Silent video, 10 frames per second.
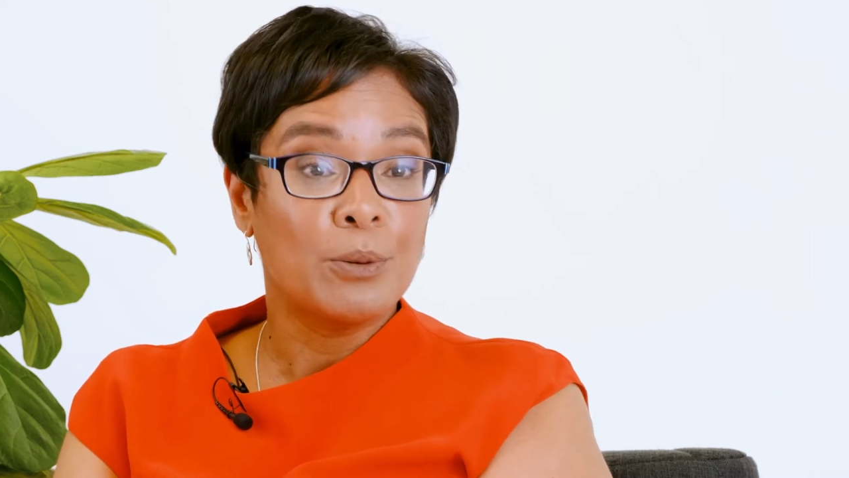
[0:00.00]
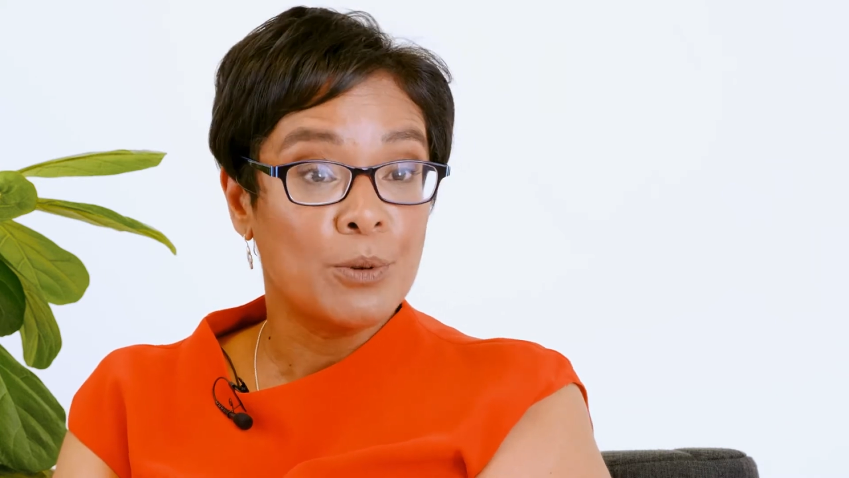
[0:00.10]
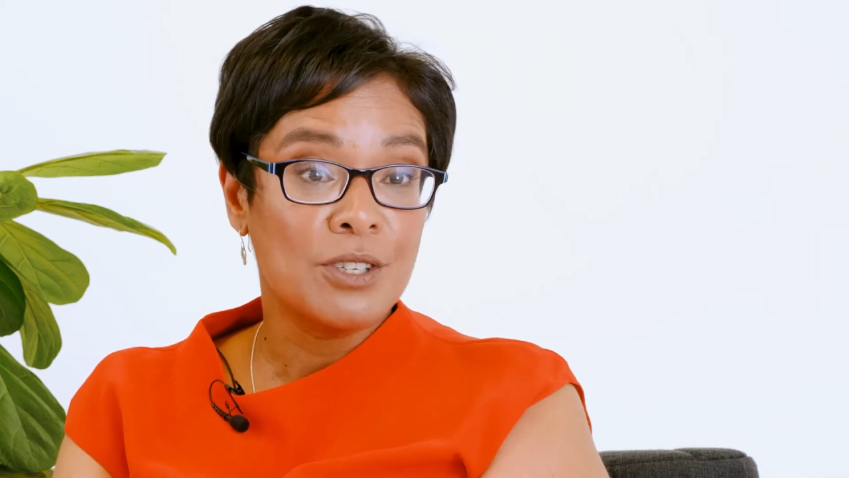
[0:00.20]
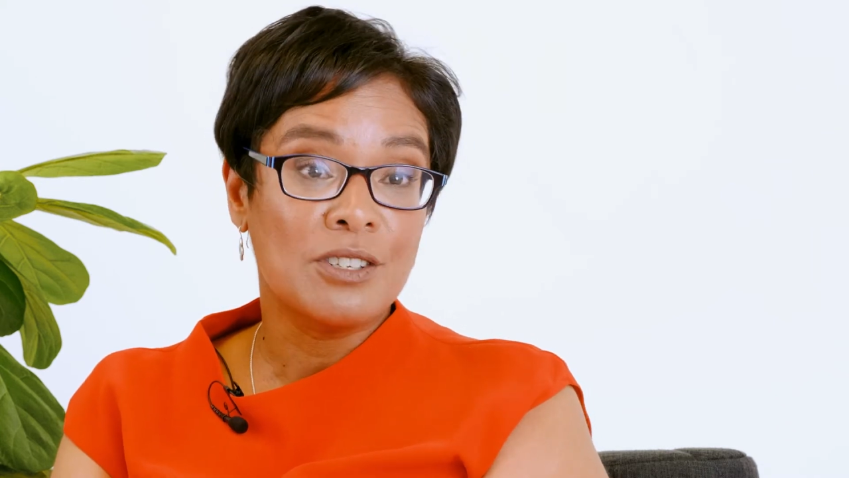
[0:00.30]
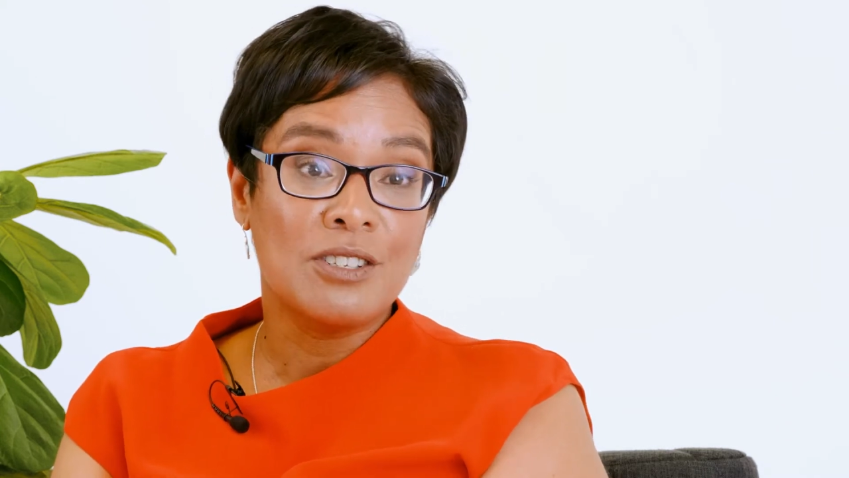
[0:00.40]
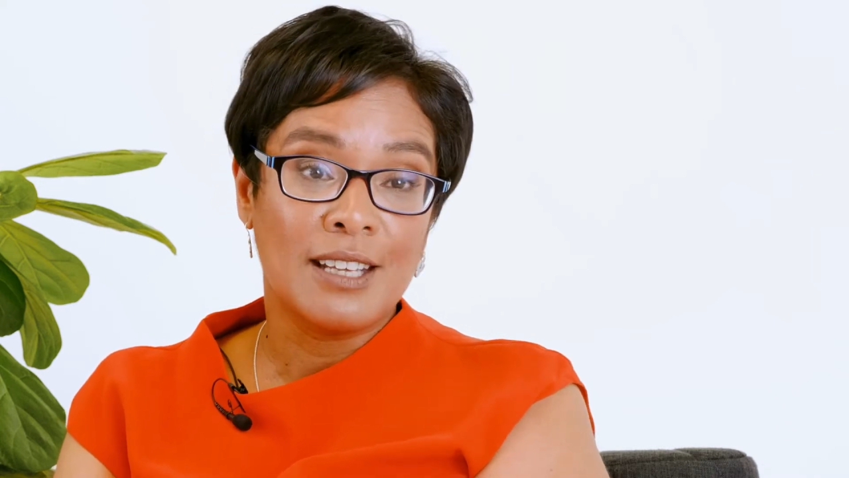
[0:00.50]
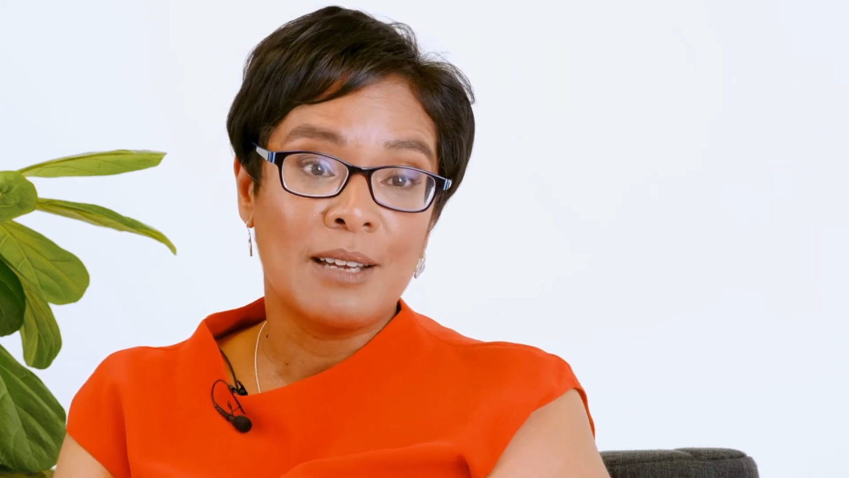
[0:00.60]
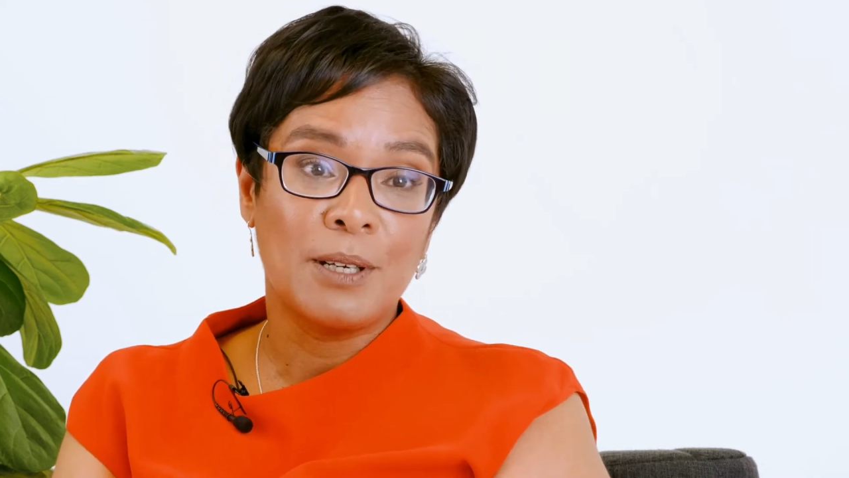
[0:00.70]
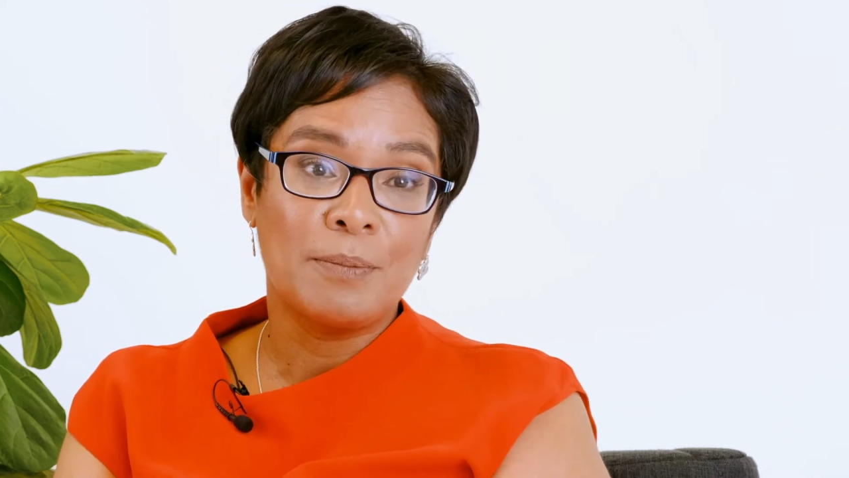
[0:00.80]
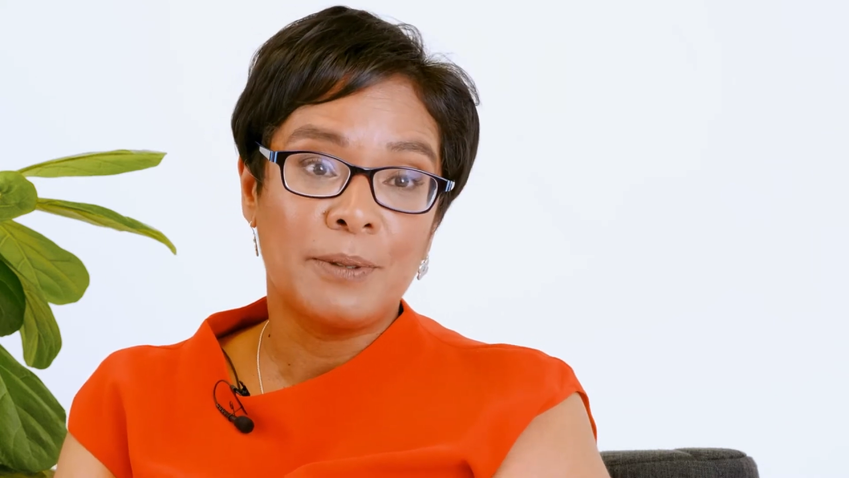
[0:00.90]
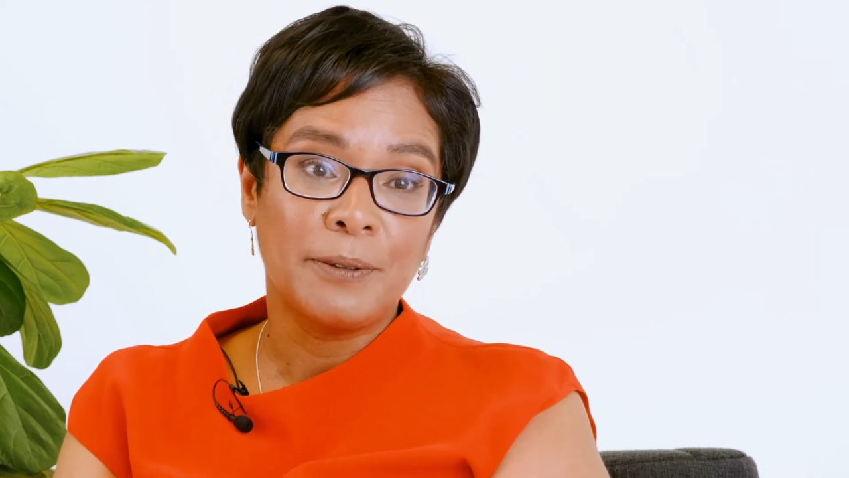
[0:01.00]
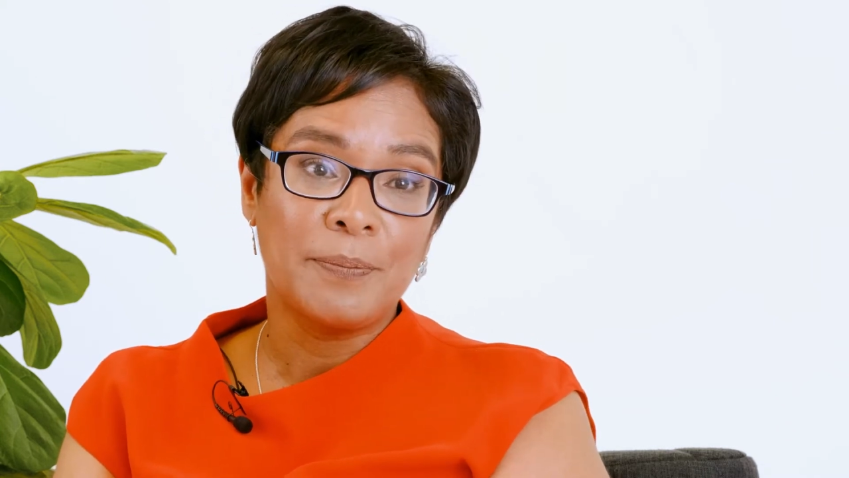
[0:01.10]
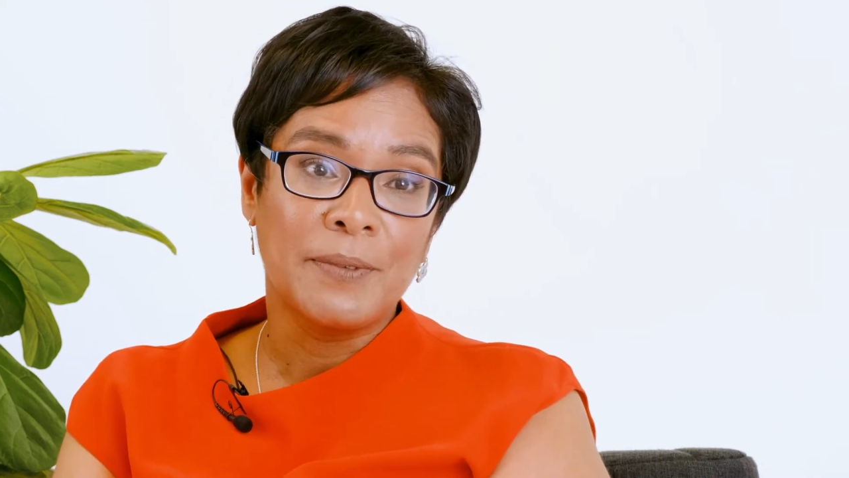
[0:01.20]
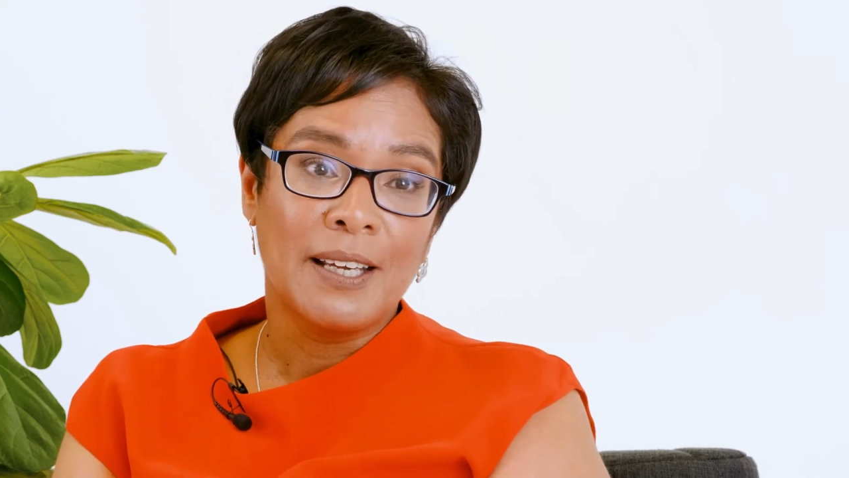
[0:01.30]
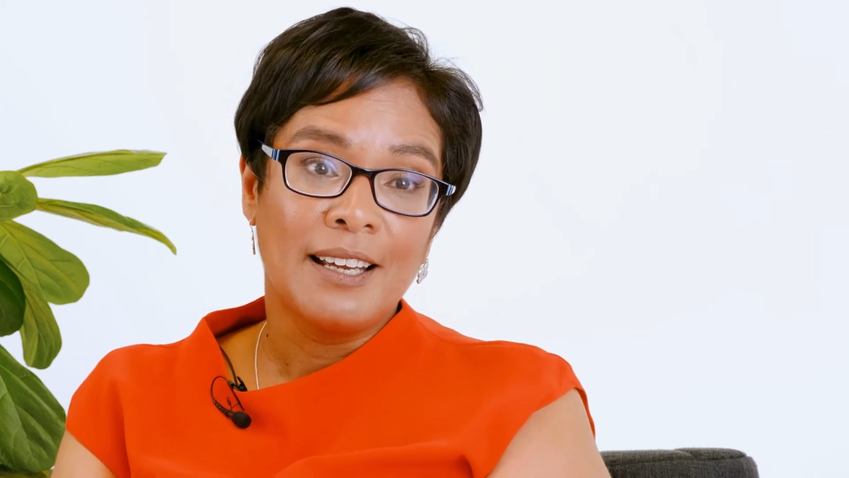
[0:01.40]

but also to their people.